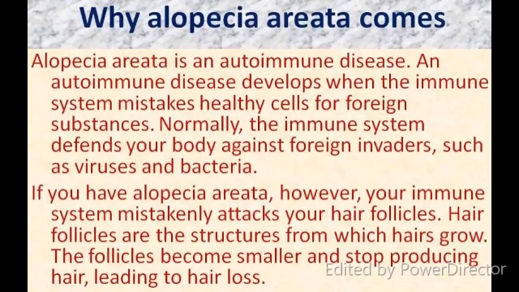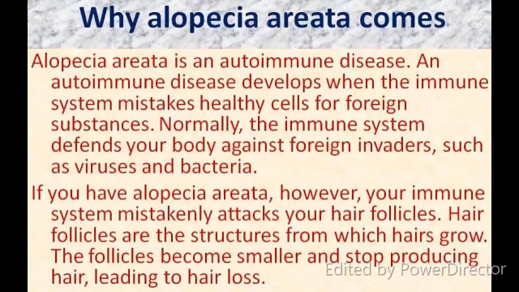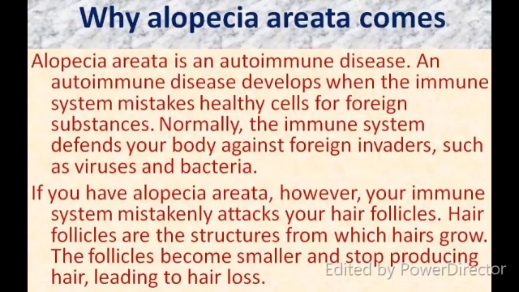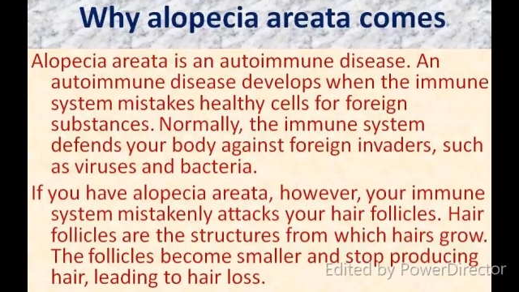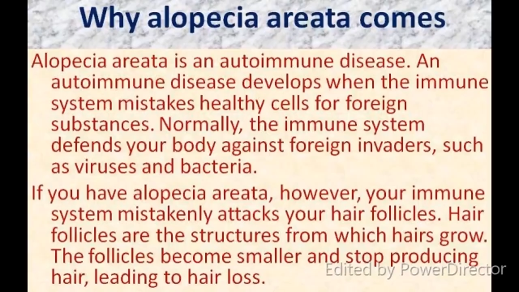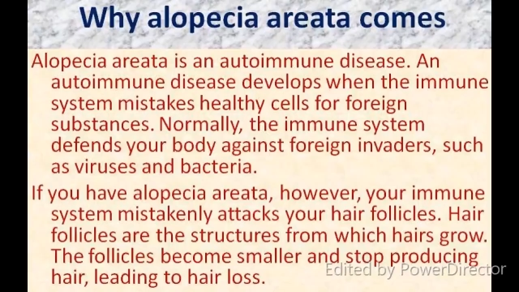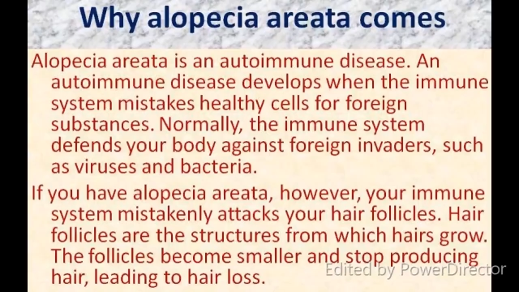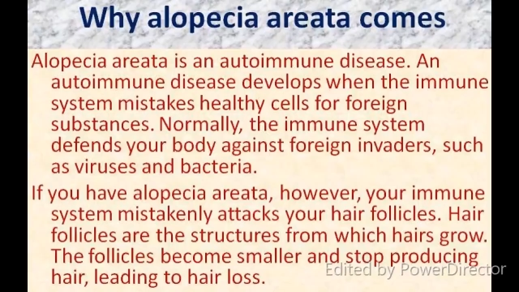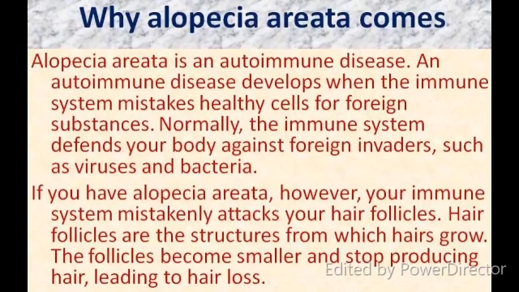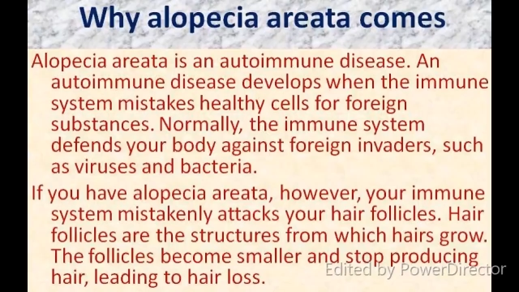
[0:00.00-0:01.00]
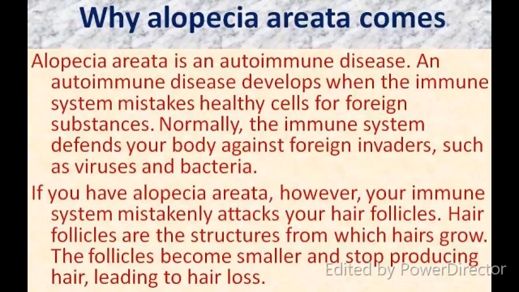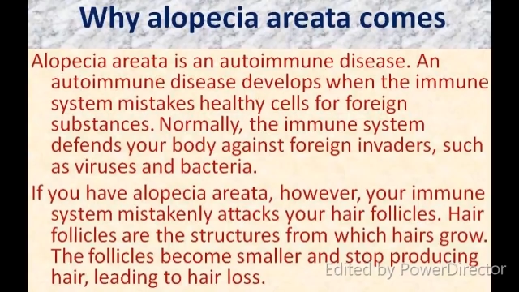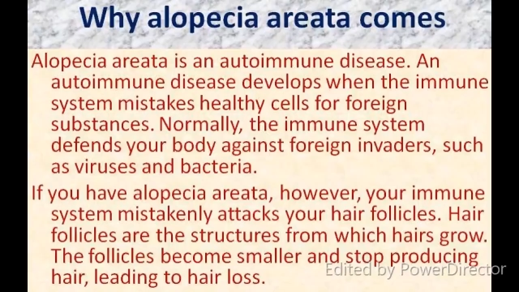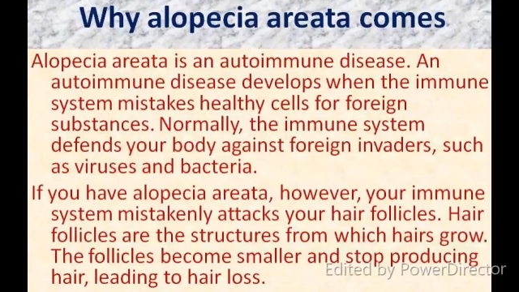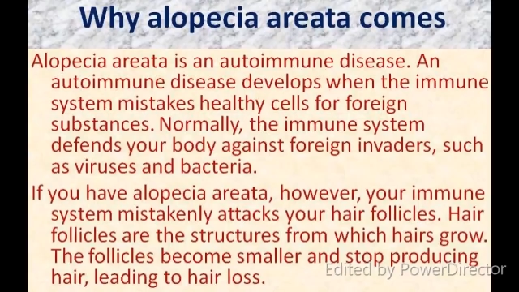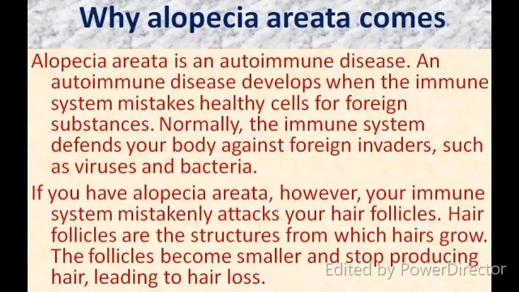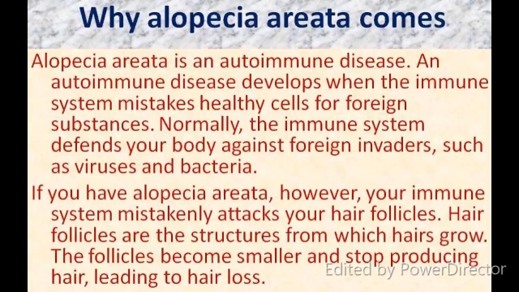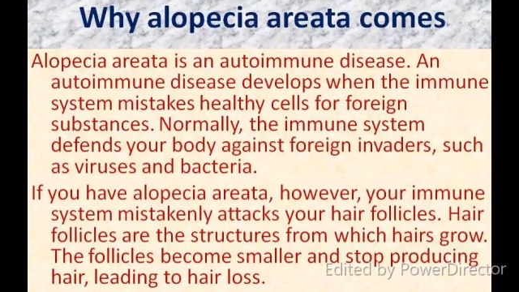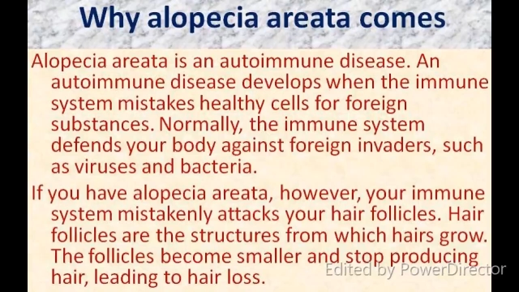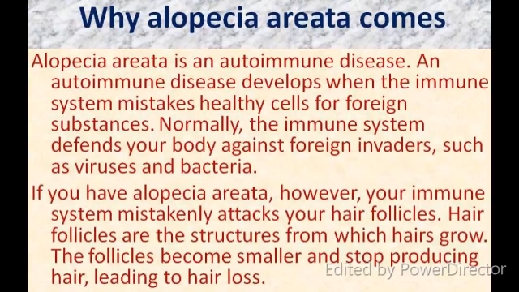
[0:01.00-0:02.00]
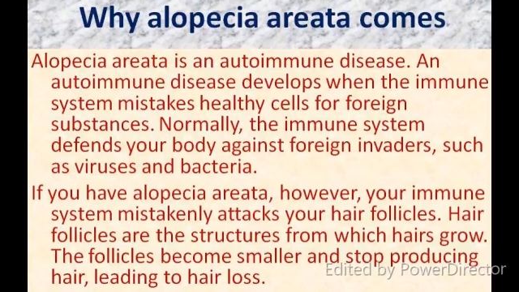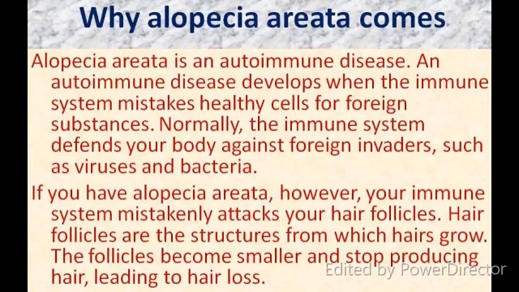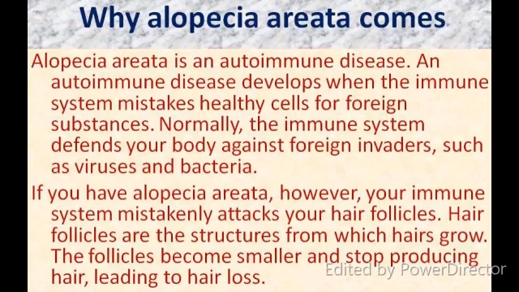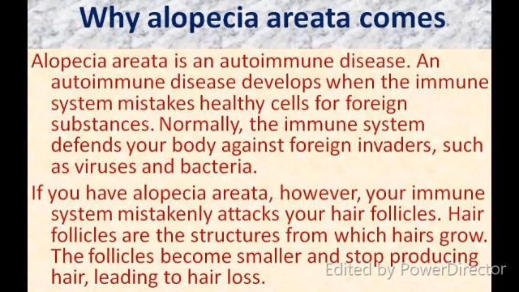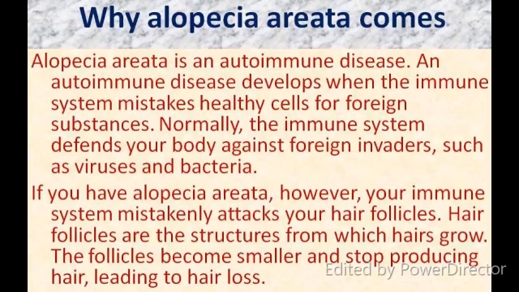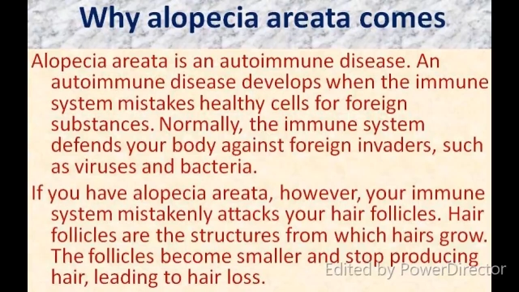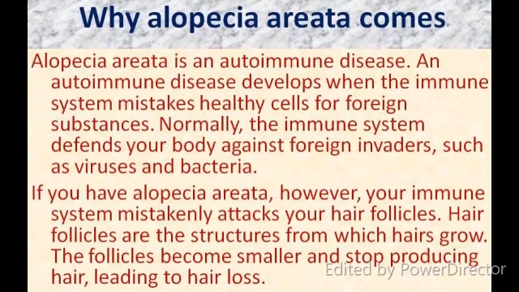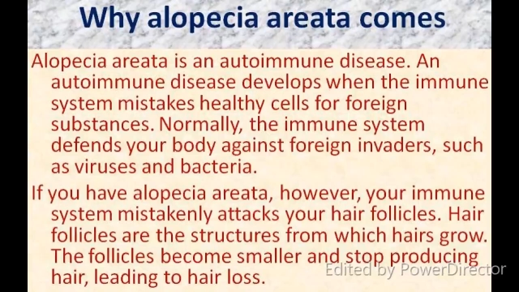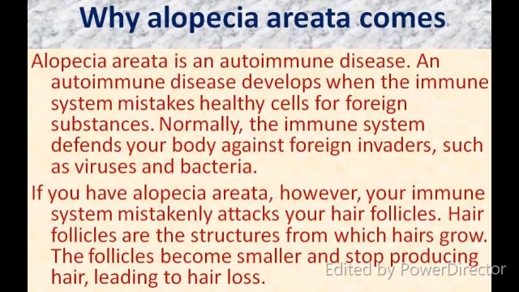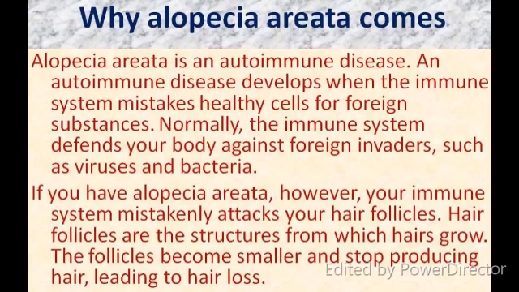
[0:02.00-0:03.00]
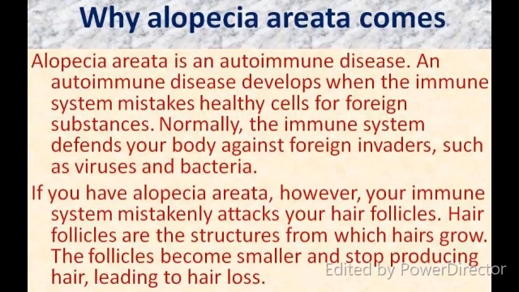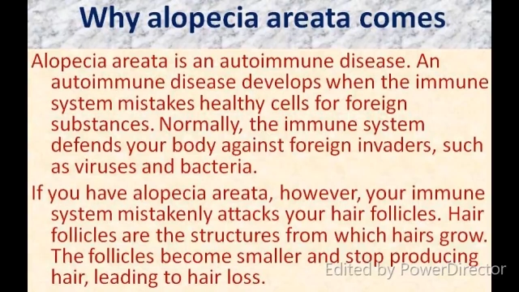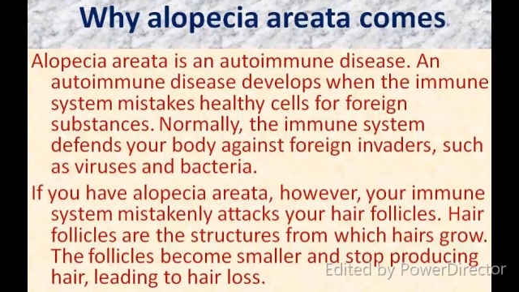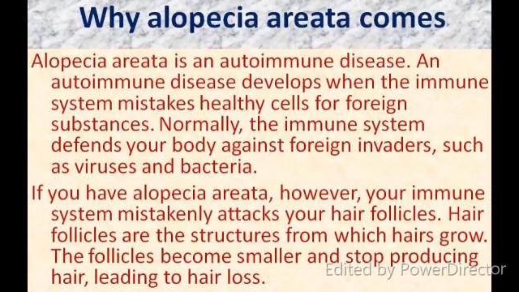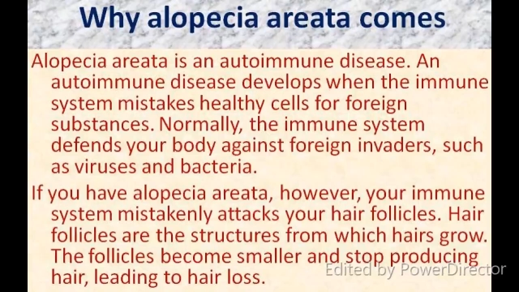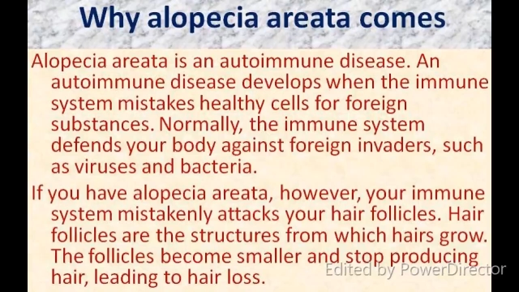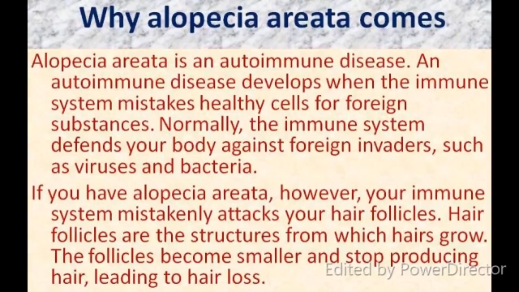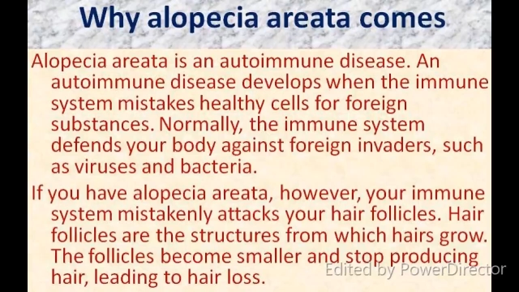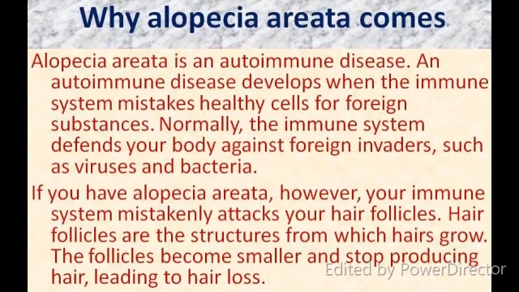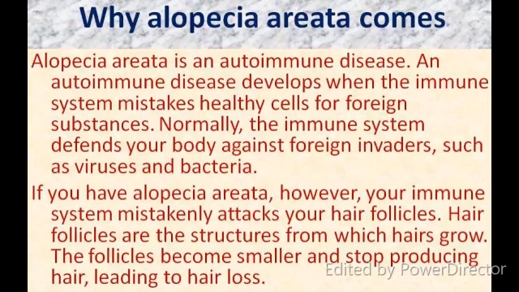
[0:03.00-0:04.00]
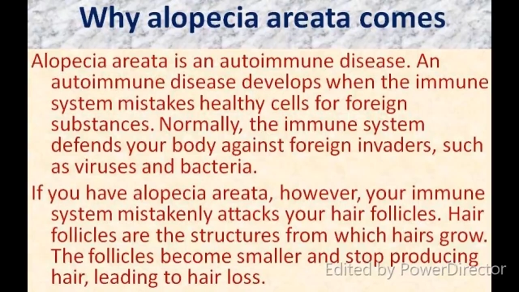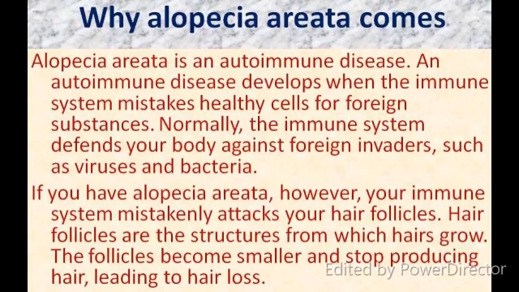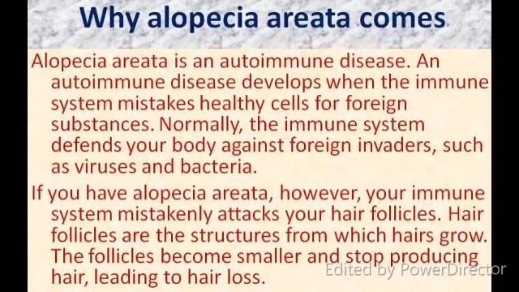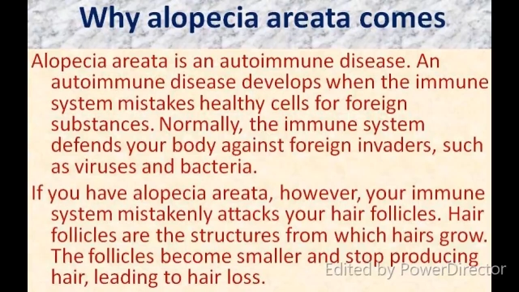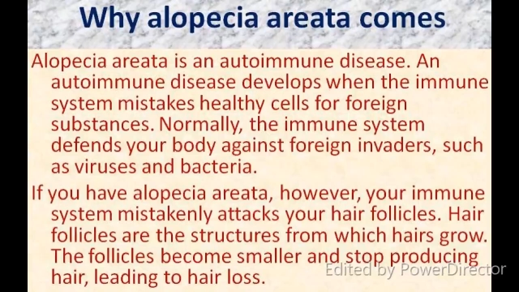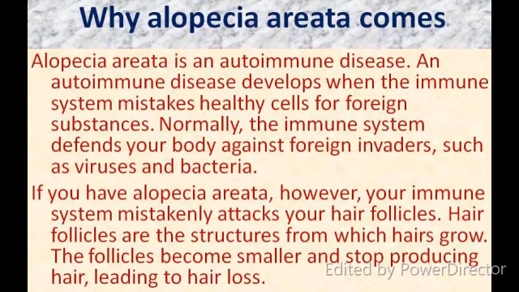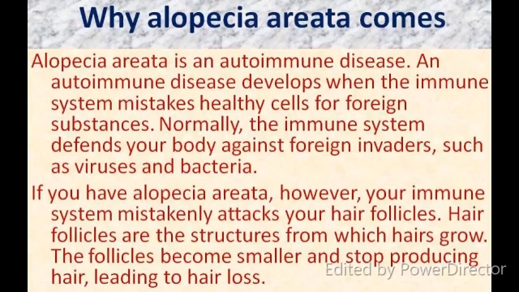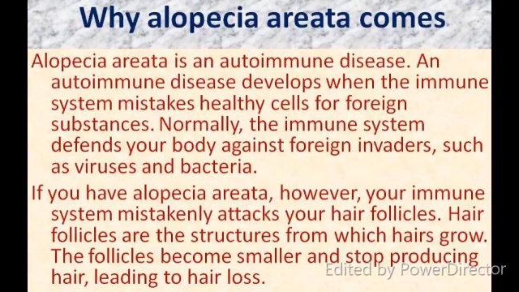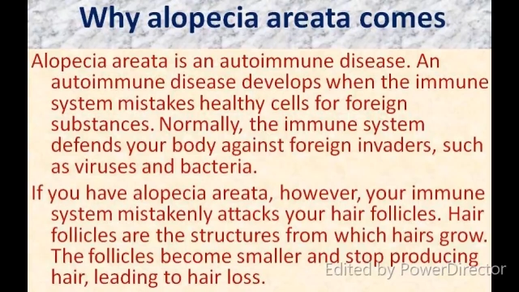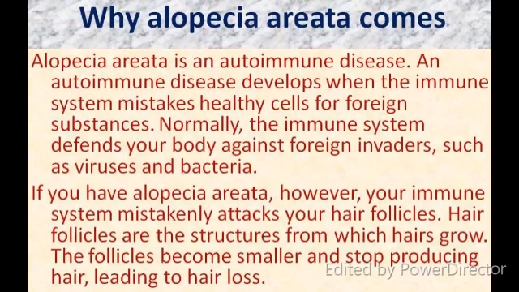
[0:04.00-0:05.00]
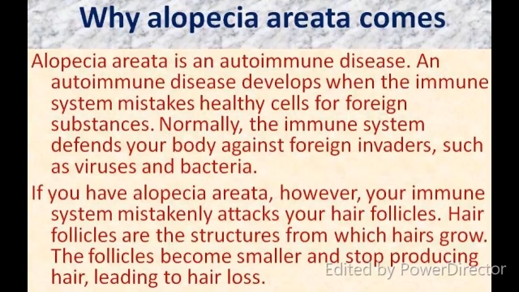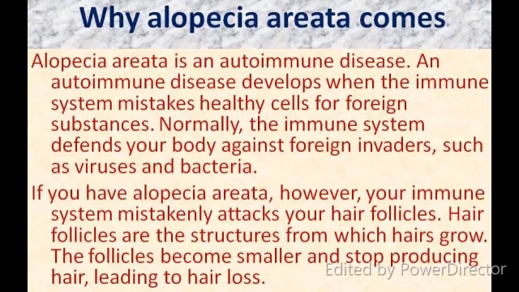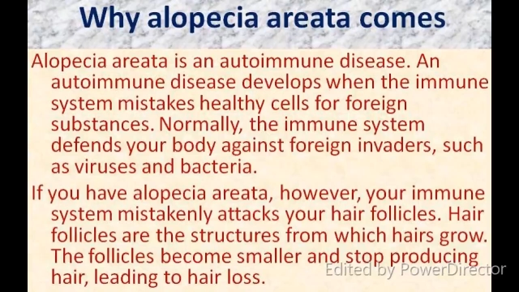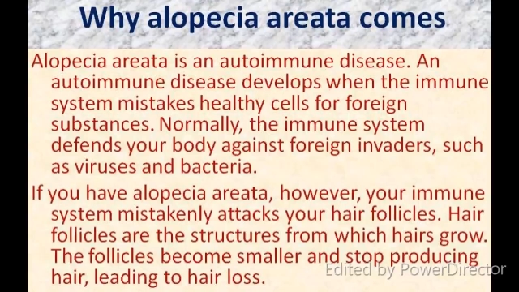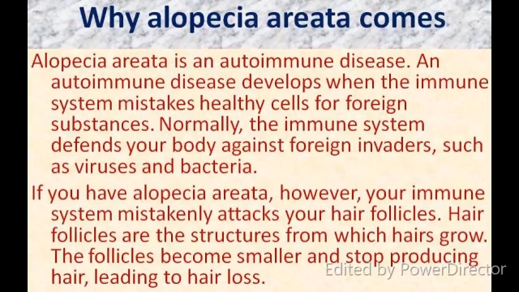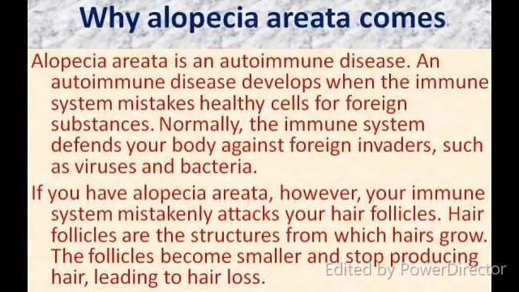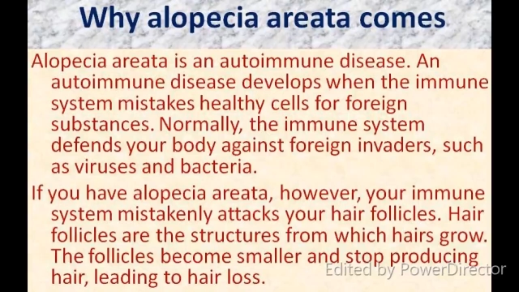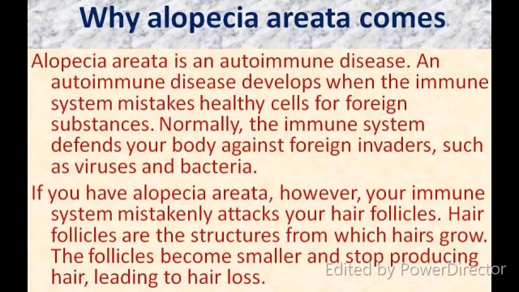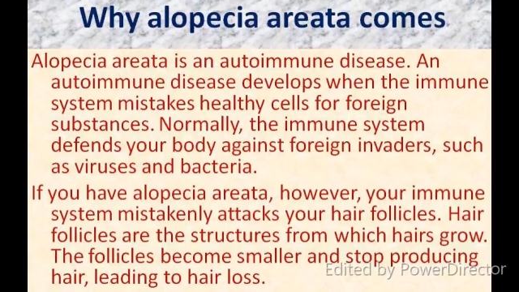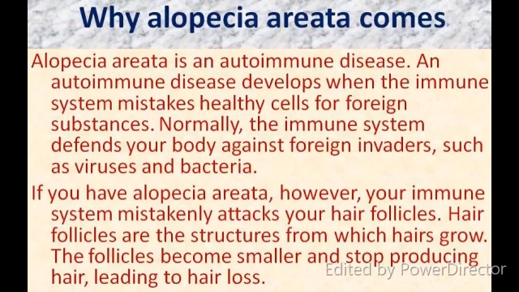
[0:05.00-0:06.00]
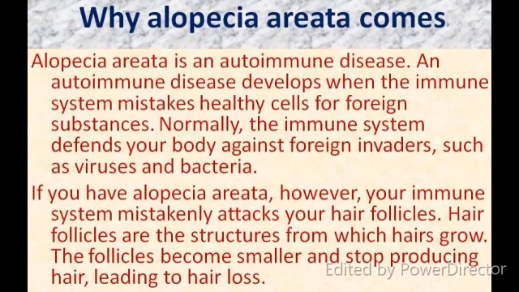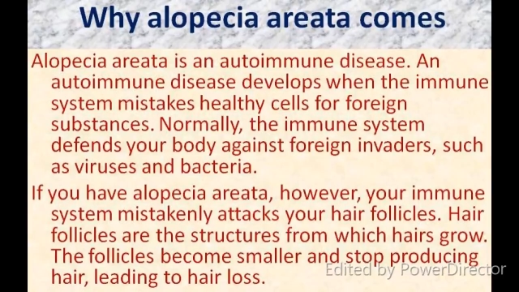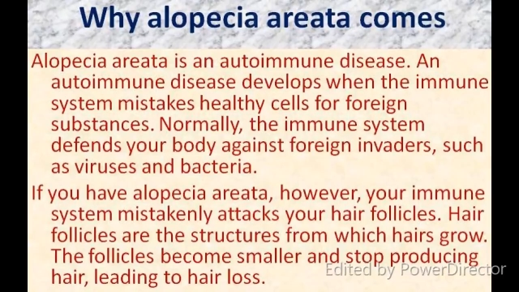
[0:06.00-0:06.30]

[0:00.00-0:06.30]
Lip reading: No face is visible, so there are no lips to read.